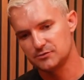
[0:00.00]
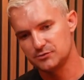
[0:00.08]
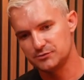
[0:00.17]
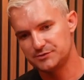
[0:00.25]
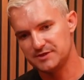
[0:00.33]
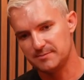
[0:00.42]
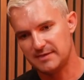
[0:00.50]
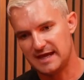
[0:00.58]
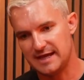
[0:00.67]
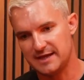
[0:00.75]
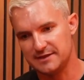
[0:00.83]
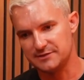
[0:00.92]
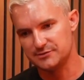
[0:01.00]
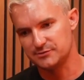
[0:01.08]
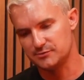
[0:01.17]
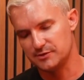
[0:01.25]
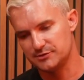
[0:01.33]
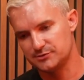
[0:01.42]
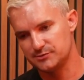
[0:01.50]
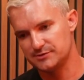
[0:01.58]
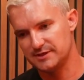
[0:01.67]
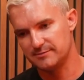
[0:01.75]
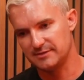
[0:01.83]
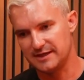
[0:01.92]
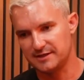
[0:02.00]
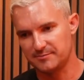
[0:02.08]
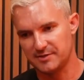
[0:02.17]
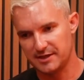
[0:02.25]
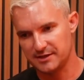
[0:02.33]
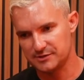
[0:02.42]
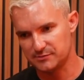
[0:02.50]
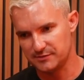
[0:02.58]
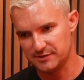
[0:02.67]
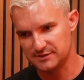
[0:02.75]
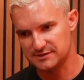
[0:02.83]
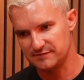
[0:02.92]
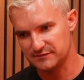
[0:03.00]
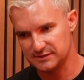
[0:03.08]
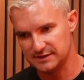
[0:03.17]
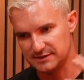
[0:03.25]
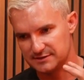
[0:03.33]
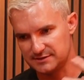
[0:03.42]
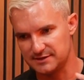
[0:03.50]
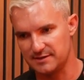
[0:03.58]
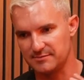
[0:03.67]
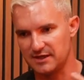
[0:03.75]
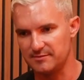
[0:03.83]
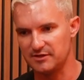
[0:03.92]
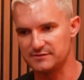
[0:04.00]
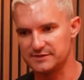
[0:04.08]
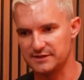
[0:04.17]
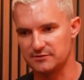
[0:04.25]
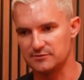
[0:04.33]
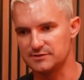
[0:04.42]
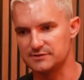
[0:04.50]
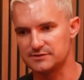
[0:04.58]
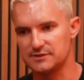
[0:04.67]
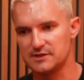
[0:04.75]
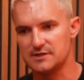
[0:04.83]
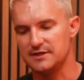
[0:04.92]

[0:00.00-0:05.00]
2-step ad into a 2-step landing page with a 17-step email sequence.